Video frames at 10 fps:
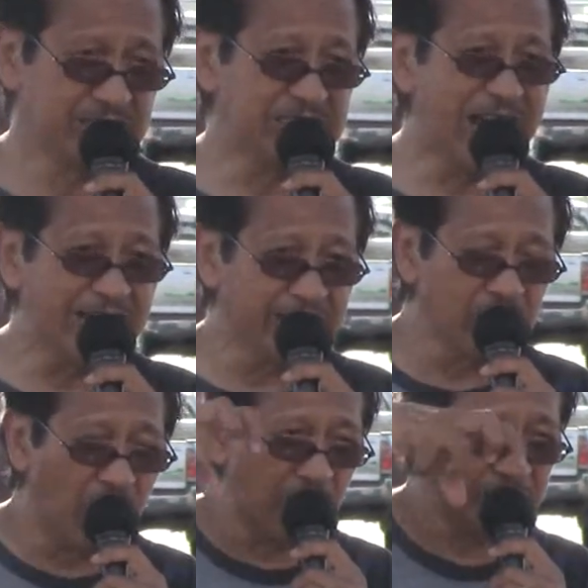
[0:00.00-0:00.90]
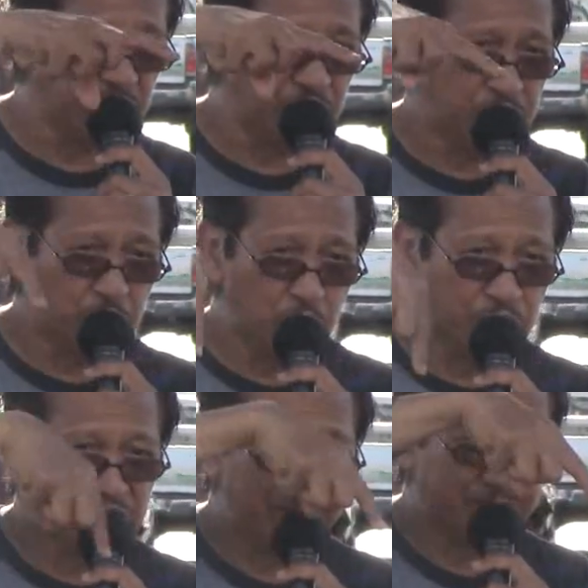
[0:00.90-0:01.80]
ganging on
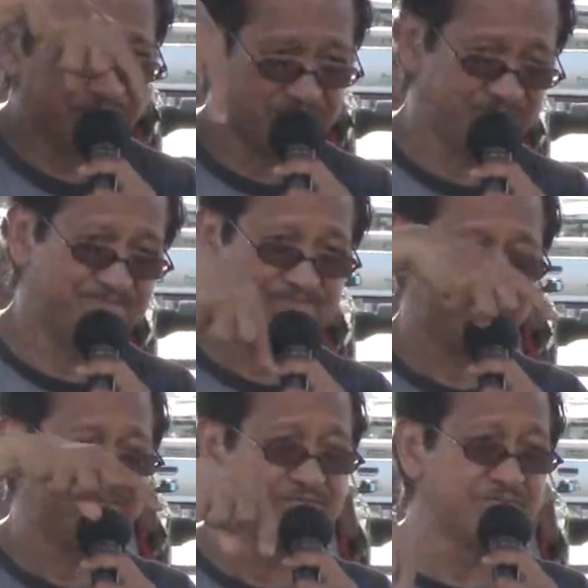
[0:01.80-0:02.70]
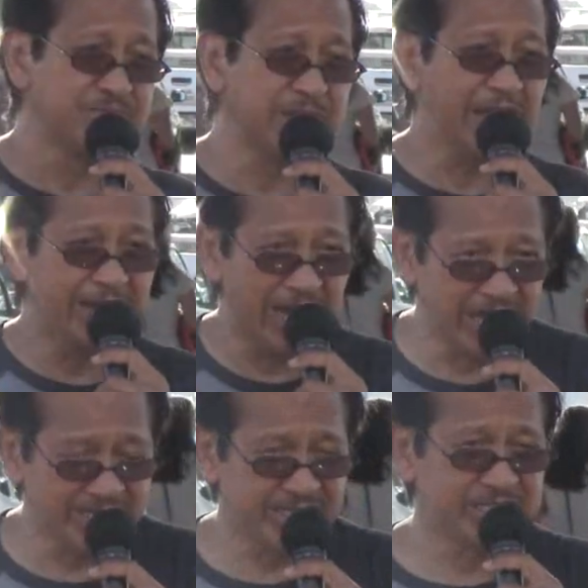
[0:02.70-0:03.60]
Jerusalem and
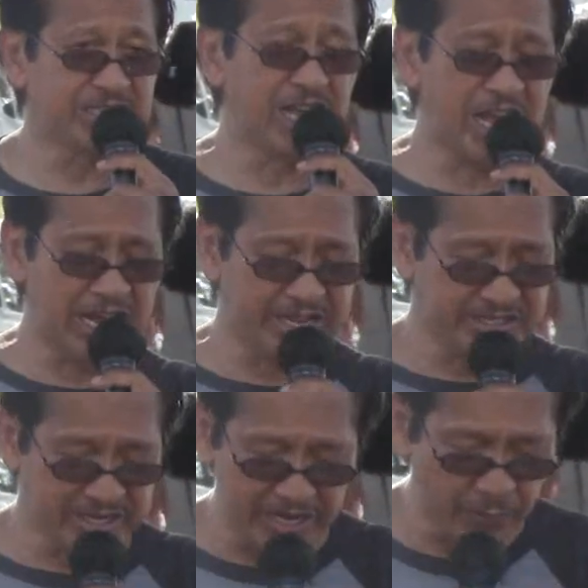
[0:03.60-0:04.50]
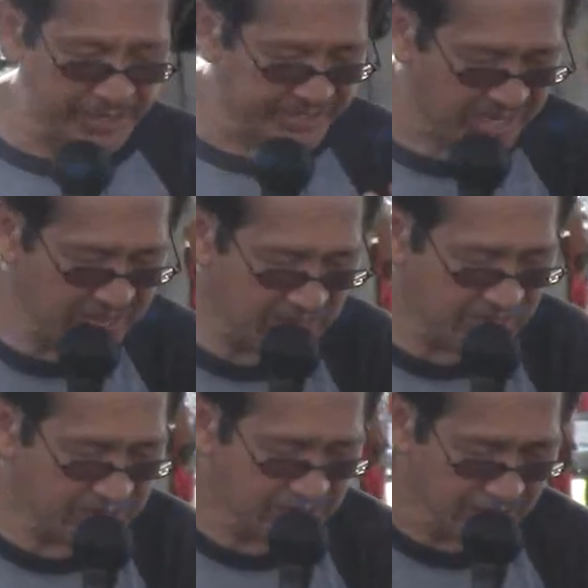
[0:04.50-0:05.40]
us, the allies. Anyways,
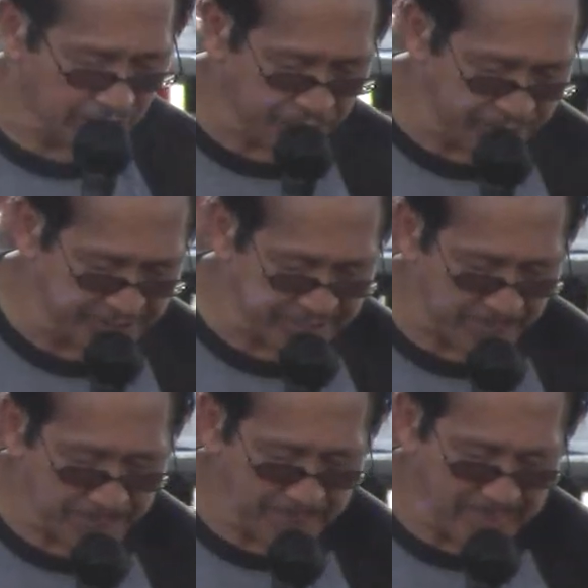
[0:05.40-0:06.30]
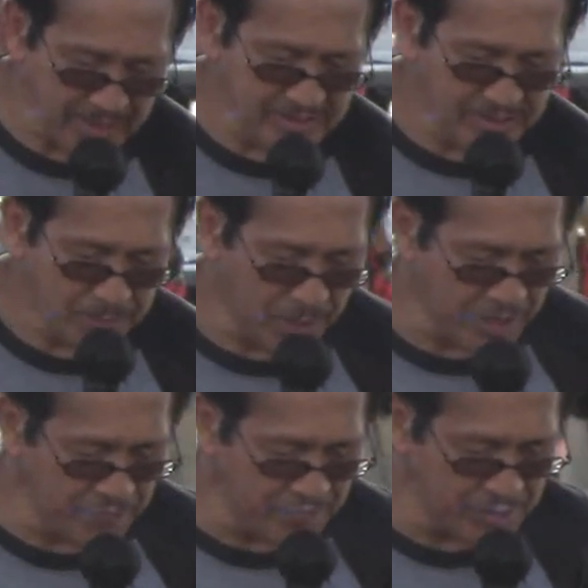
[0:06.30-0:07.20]
let's finish up.
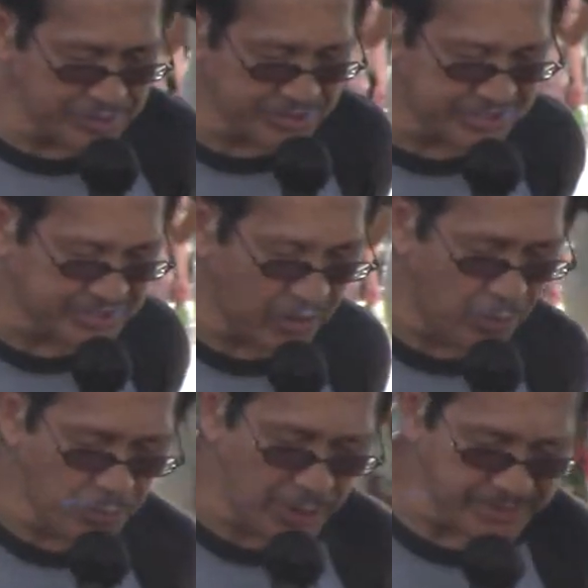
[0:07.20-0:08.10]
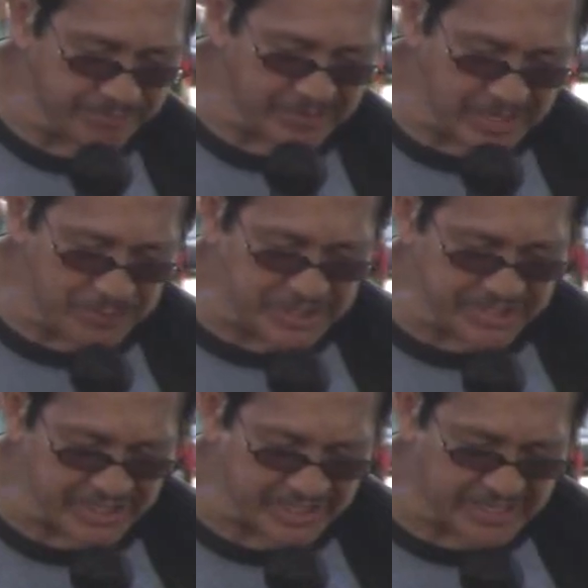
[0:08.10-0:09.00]
Bottom verse. Oh, wait, let me
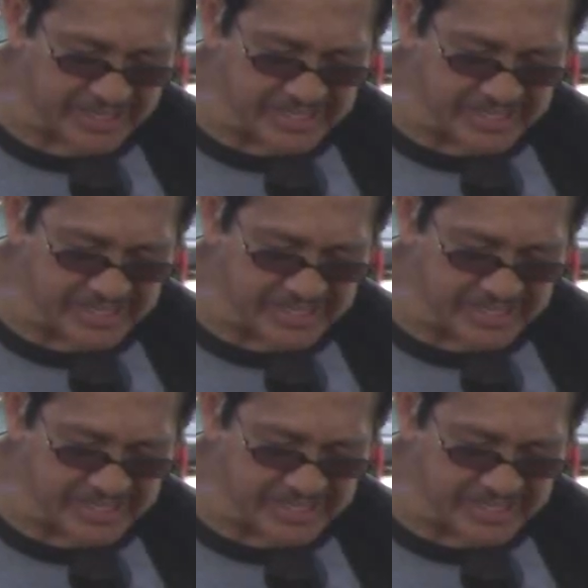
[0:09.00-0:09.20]
see.